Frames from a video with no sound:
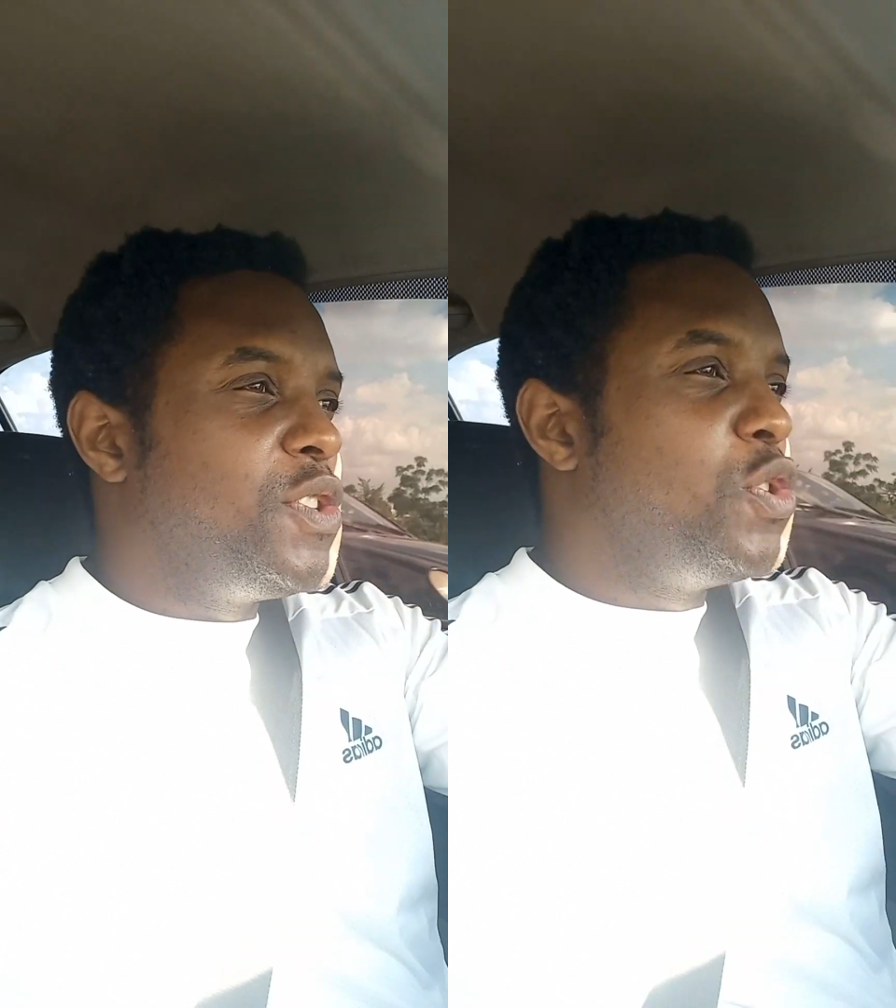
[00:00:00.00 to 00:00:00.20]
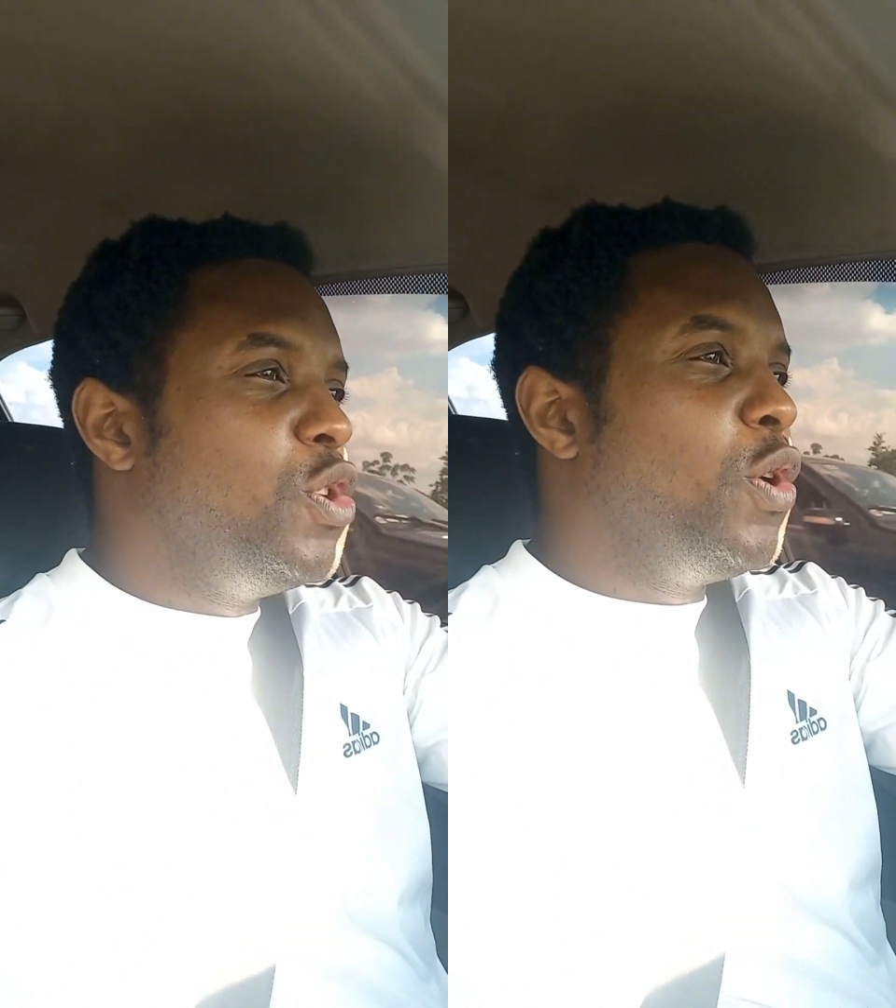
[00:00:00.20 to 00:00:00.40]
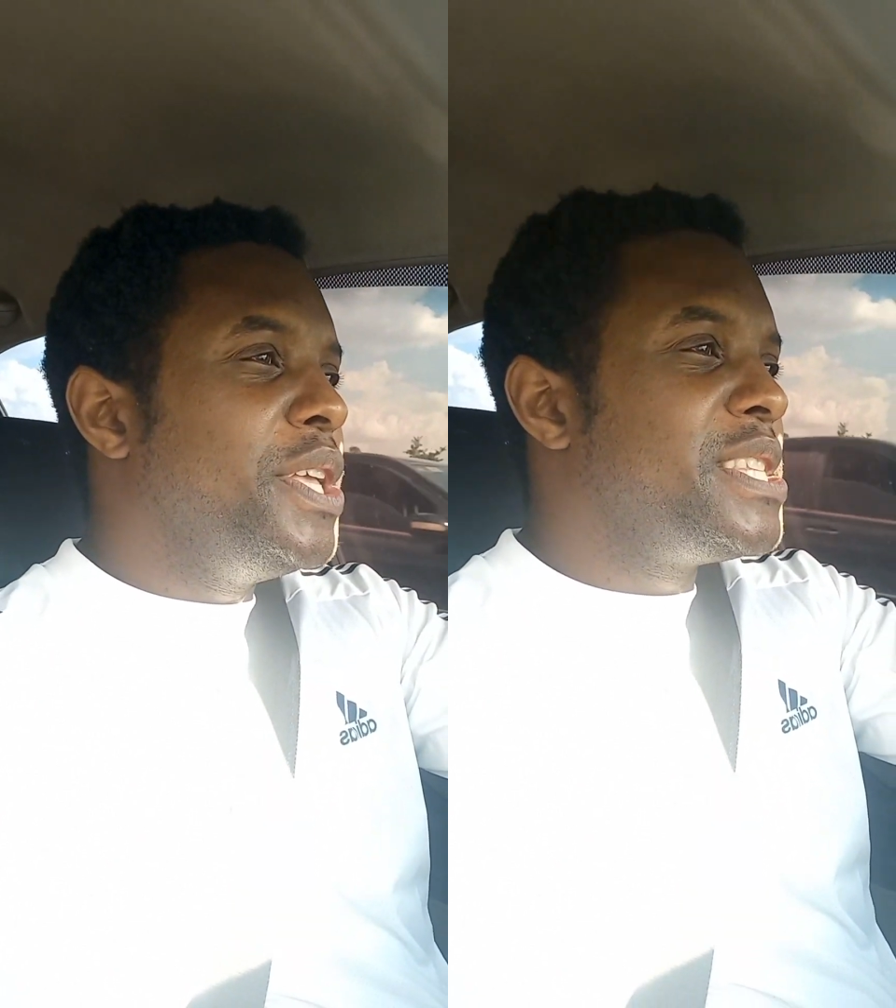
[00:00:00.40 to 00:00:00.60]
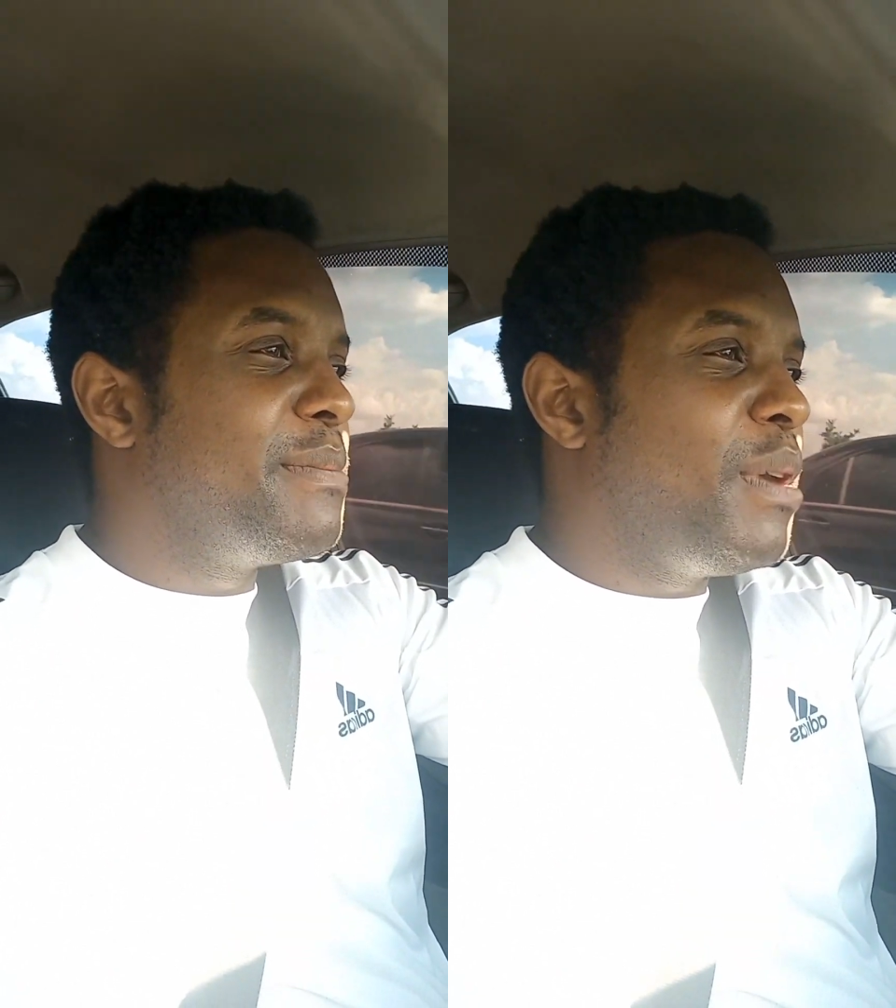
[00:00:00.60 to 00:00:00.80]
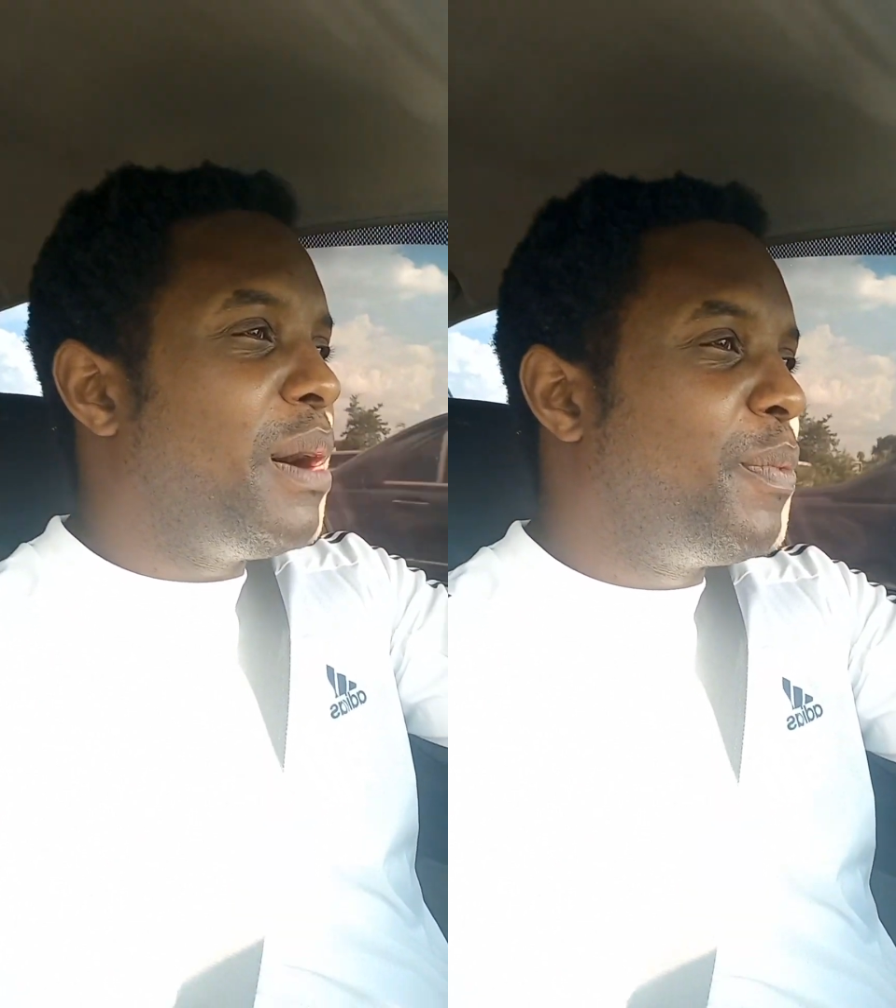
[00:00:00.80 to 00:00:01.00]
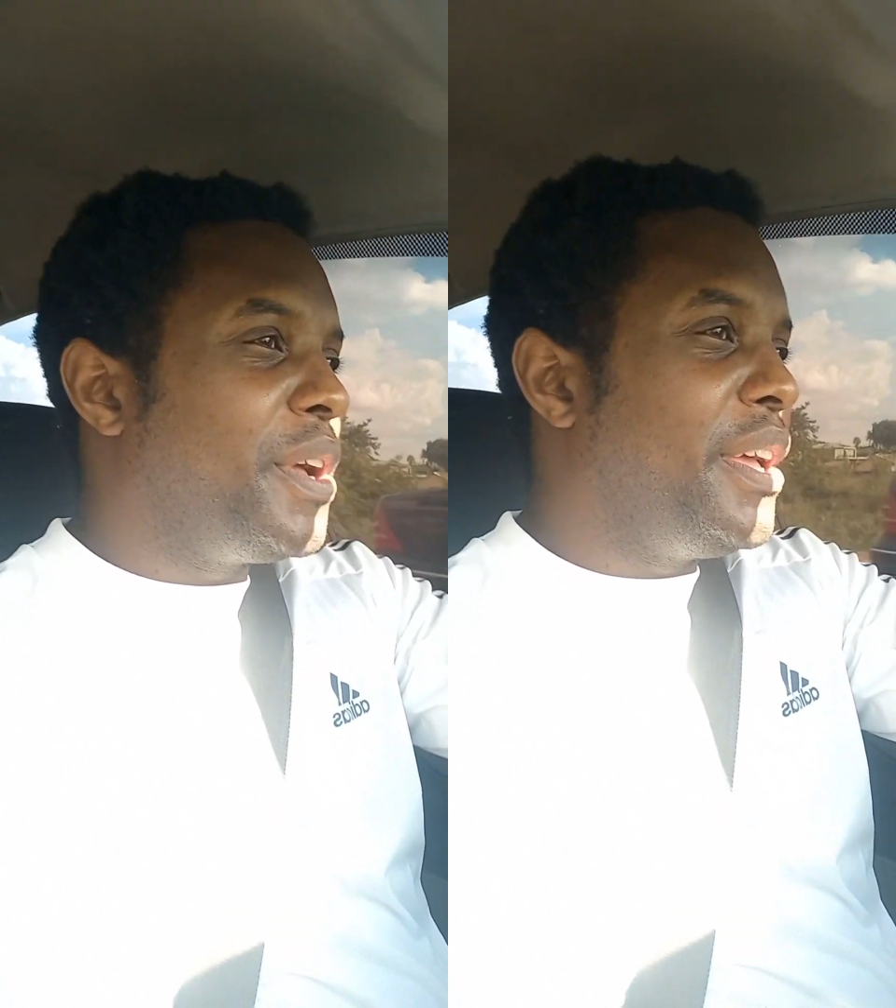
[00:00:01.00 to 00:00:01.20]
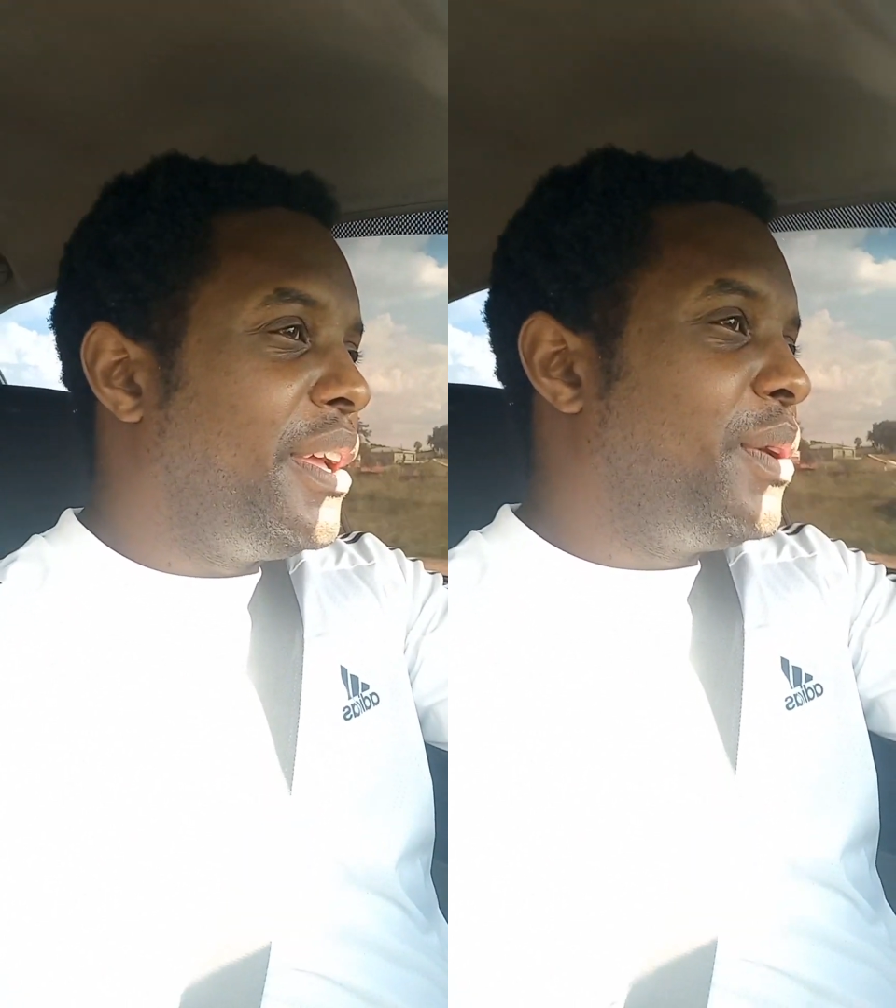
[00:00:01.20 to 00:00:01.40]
in Zimbabwe,